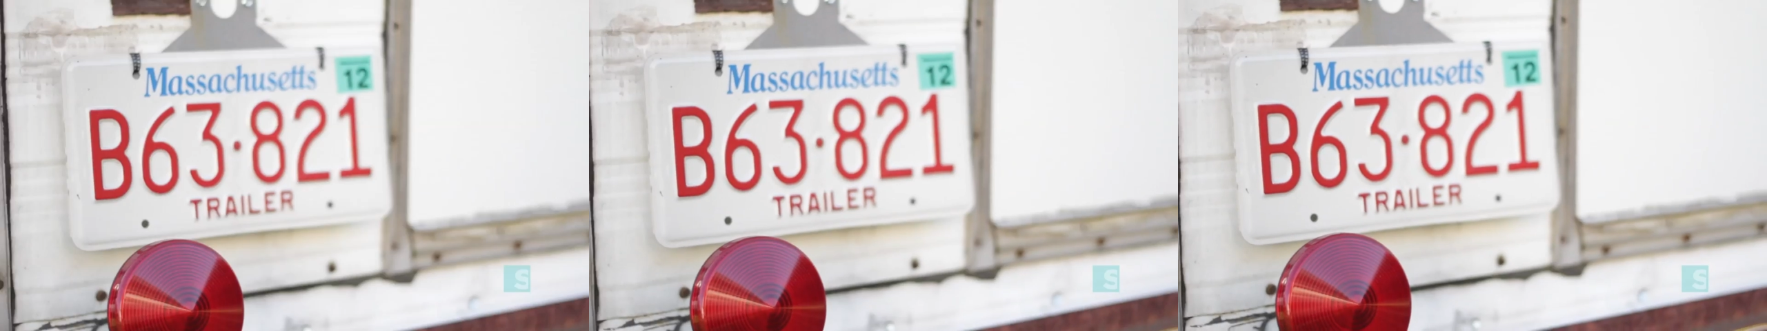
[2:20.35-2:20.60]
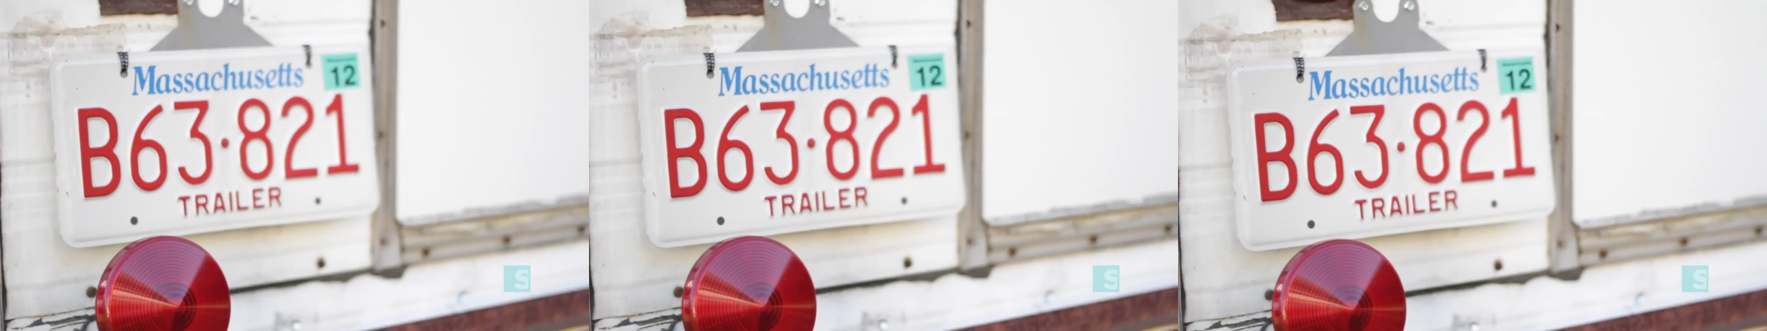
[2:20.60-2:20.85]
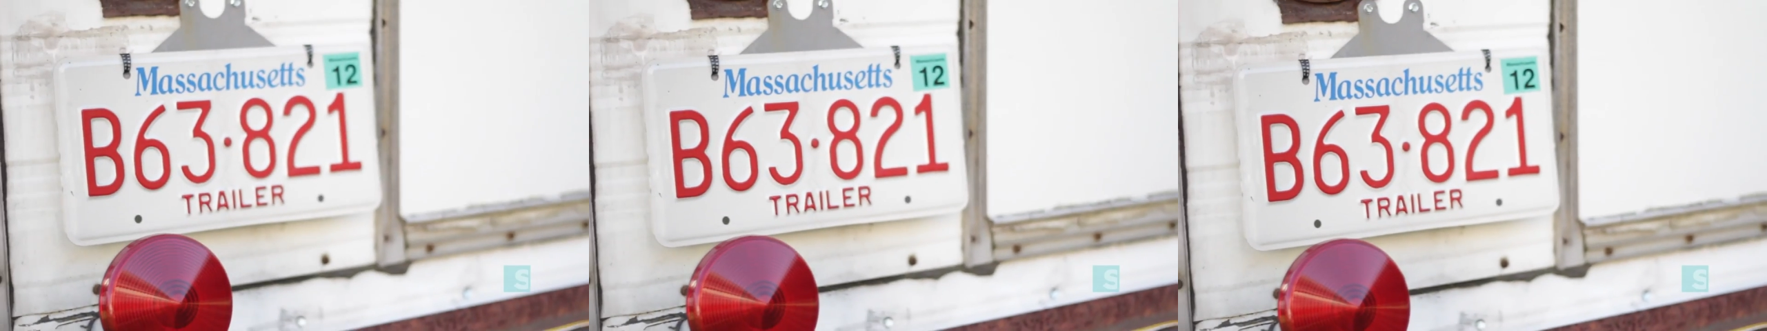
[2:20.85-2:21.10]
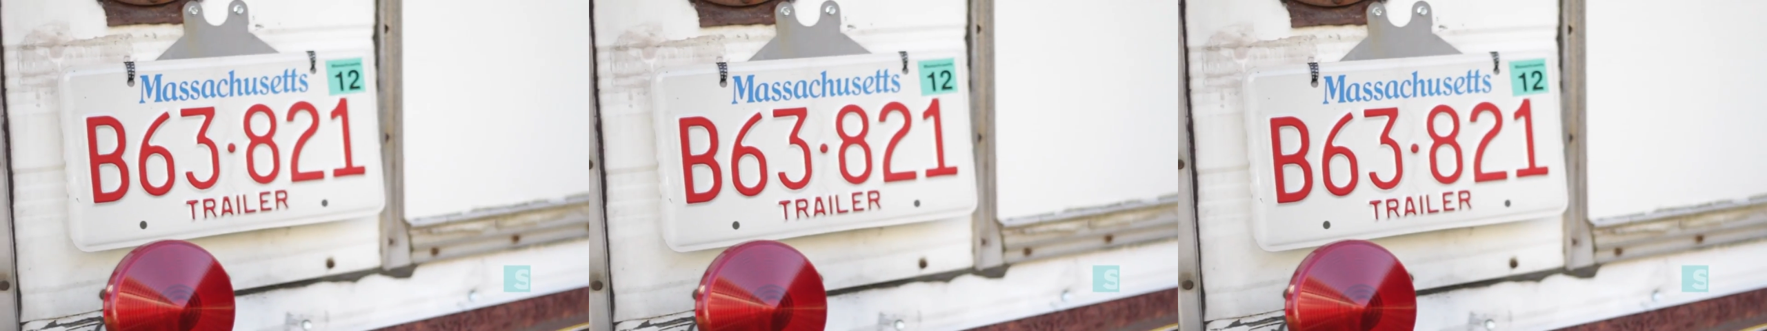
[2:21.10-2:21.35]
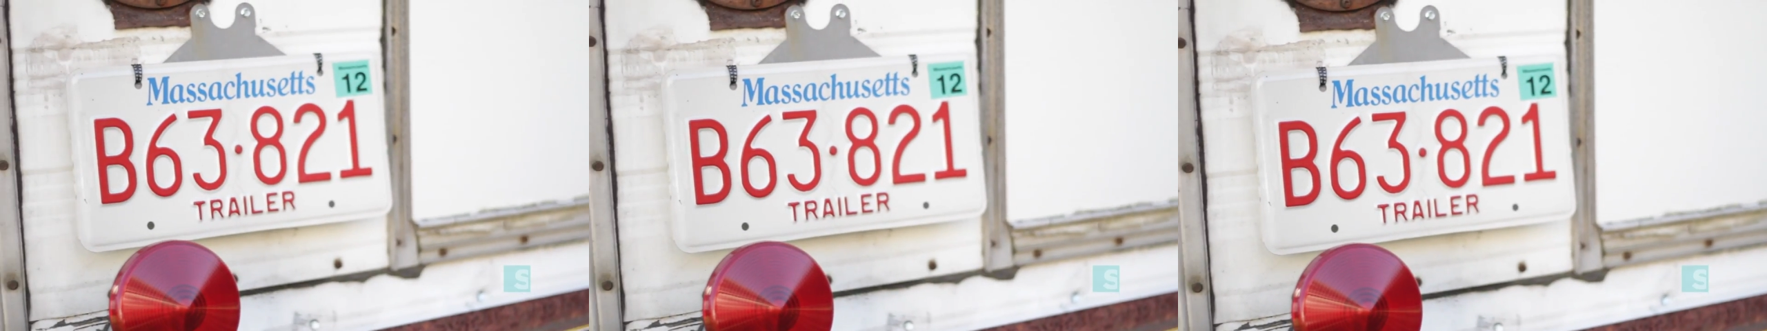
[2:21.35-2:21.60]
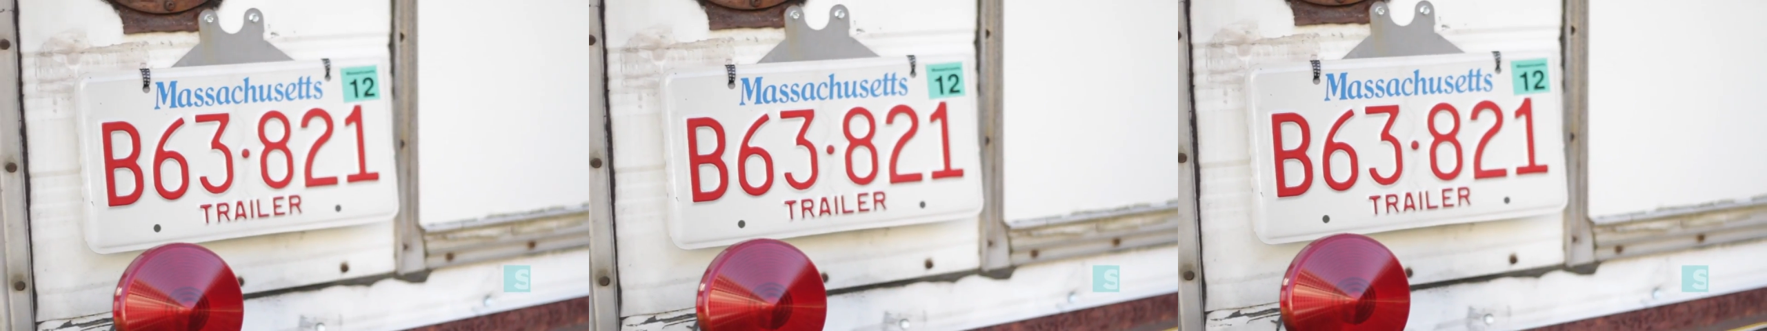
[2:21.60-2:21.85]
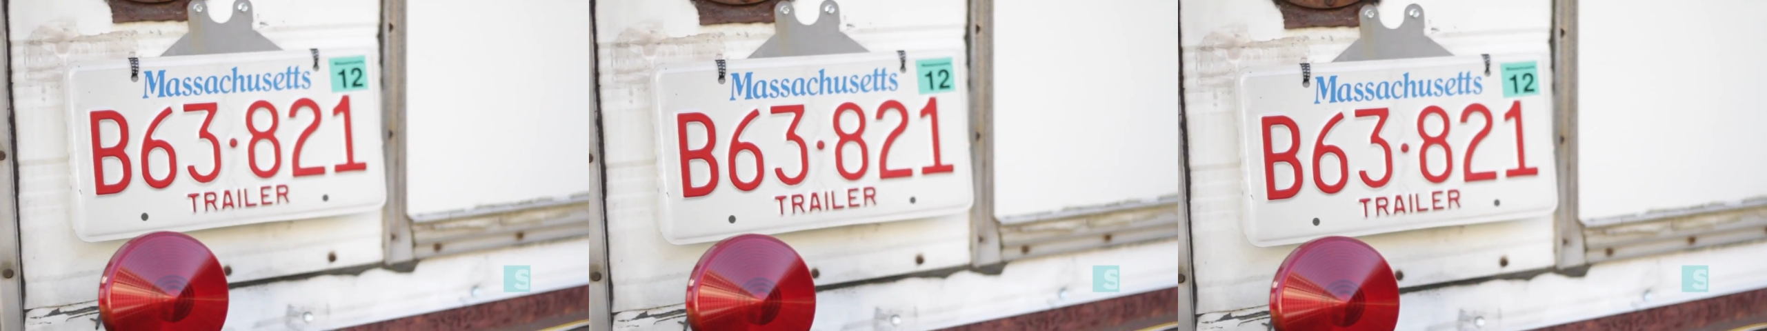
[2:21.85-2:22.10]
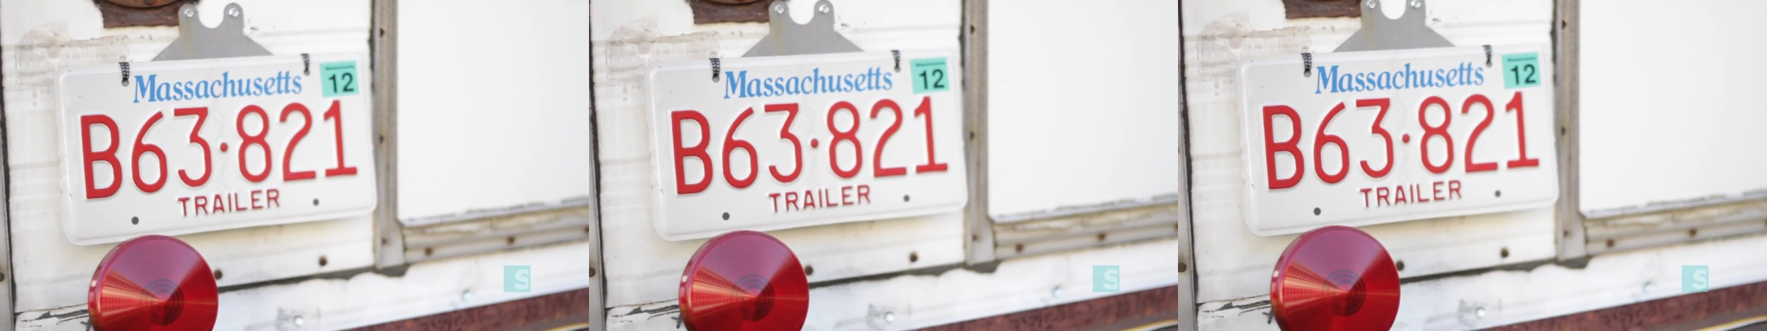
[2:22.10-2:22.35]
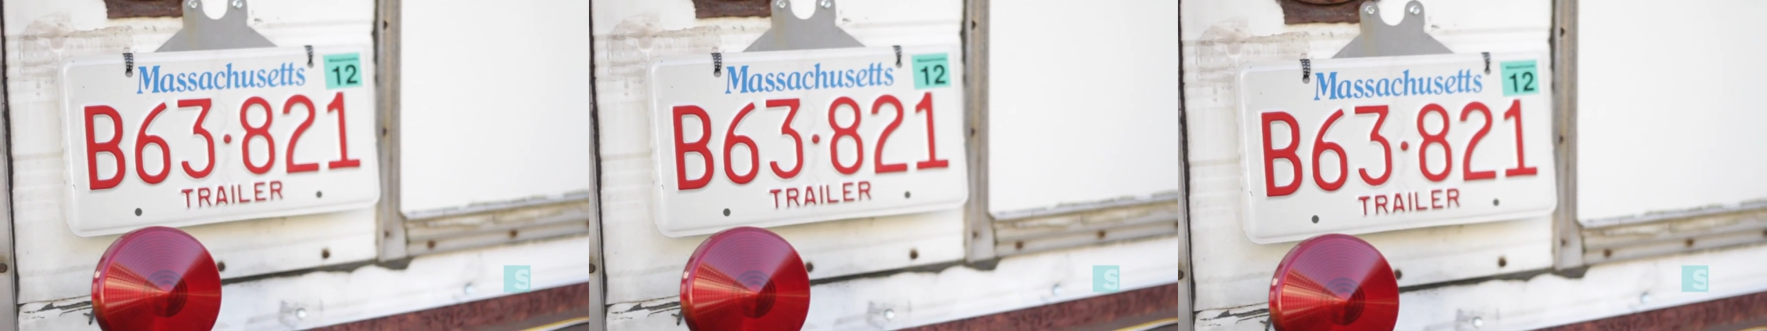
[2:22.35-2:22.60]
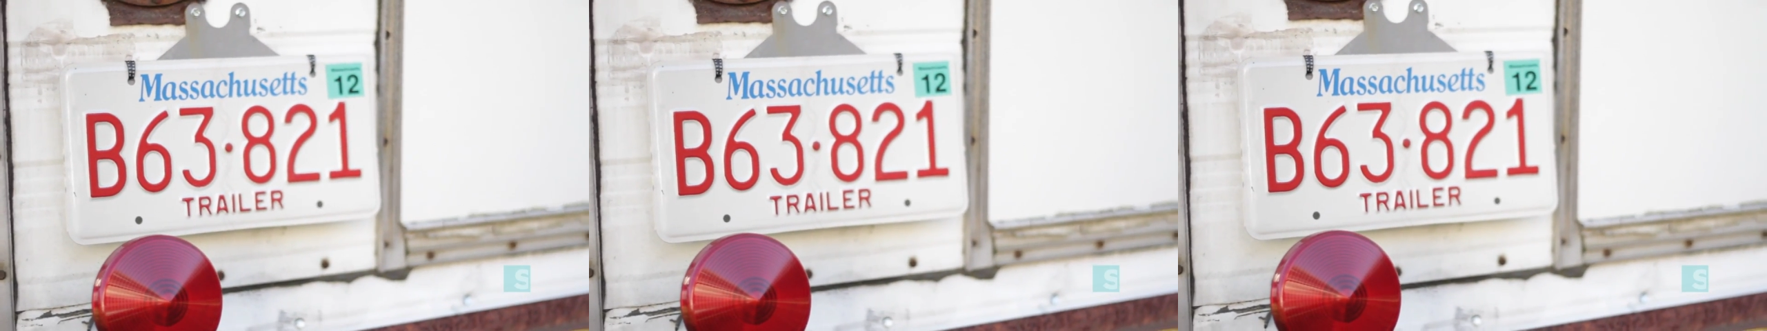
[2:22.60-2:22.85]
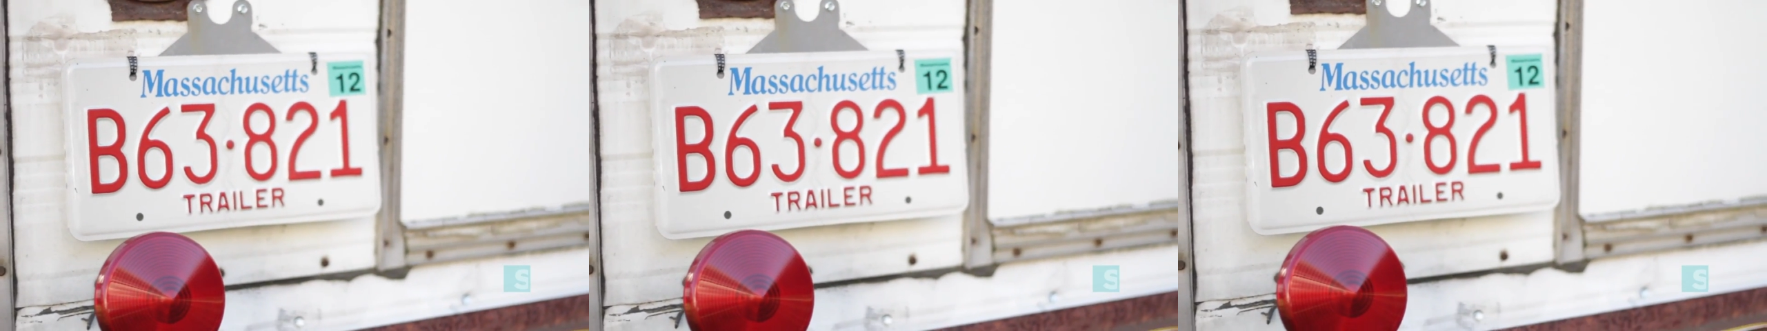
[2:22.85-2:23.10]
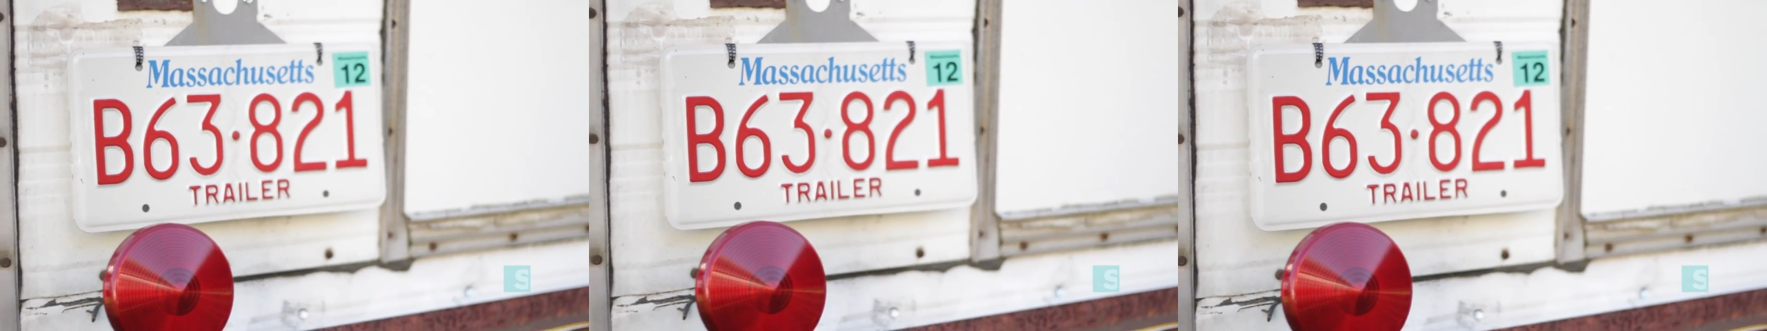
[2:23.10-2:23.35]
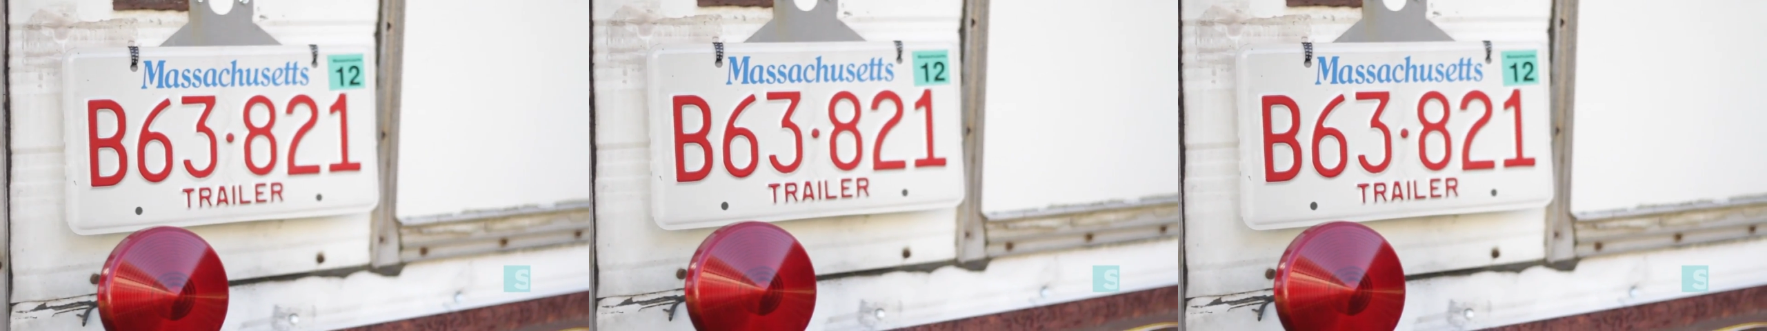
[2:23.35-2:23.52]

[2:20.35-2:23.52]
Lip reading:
[unreadable: no face in view]